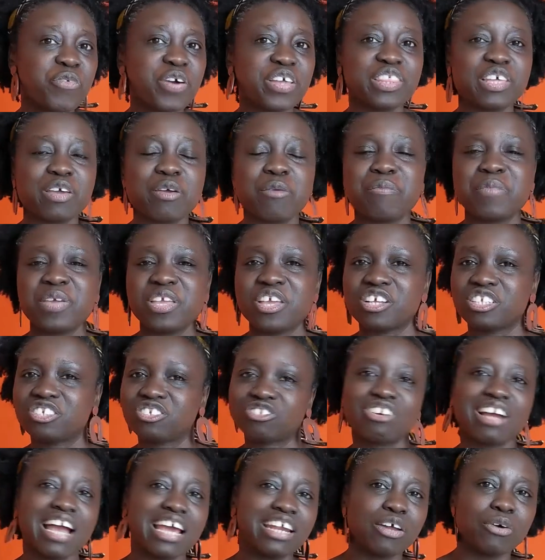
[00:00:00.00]
whether it be you're
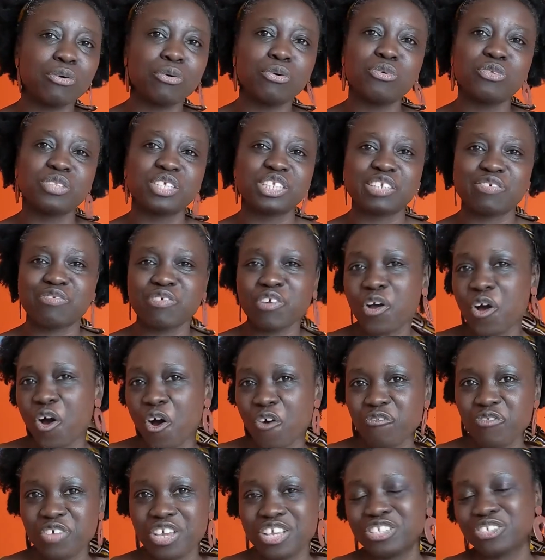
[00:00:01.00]
trying out all the different
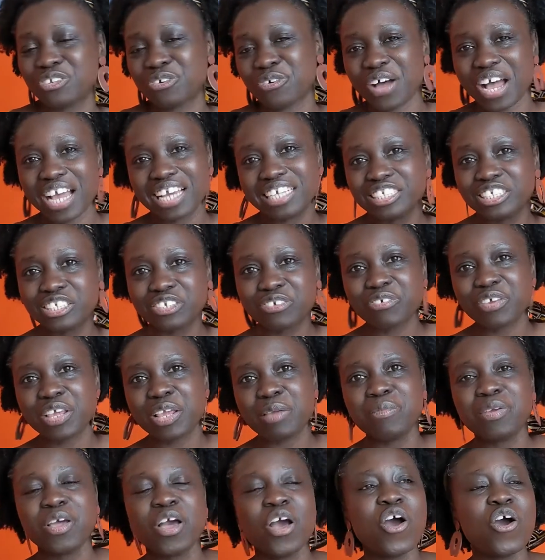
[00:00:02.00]
coffees or ice cream,